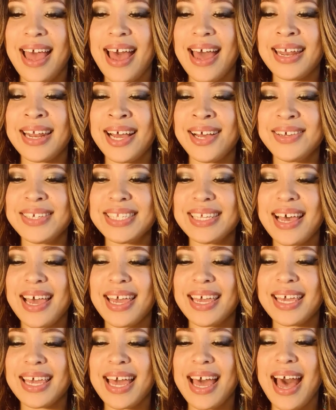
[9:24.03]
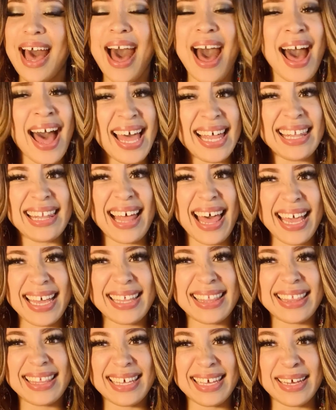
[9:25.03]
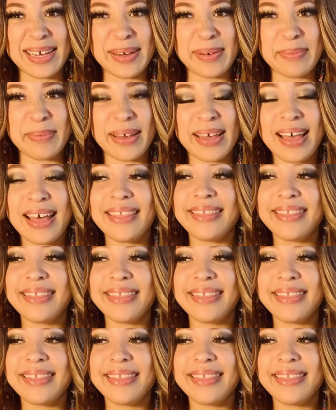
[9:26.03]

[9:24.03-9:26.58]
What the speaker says: And I was like, I like them.